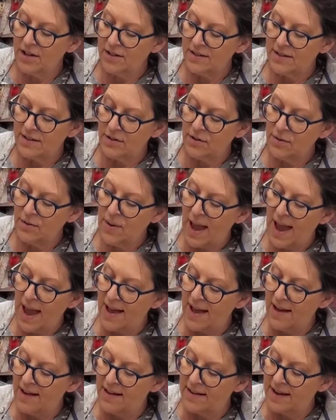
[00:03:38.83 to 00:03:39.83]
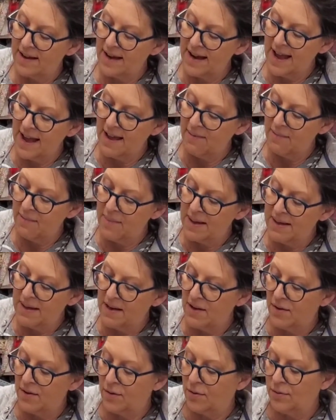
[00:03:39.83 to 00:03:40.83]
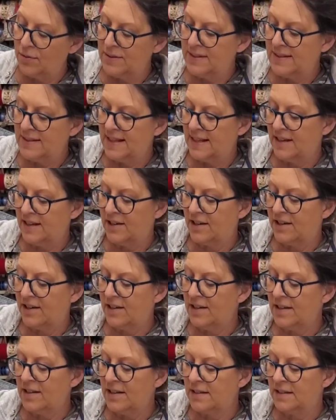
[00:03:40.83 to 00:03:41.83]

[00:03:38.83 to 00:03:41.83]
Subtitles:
So I have my nose there.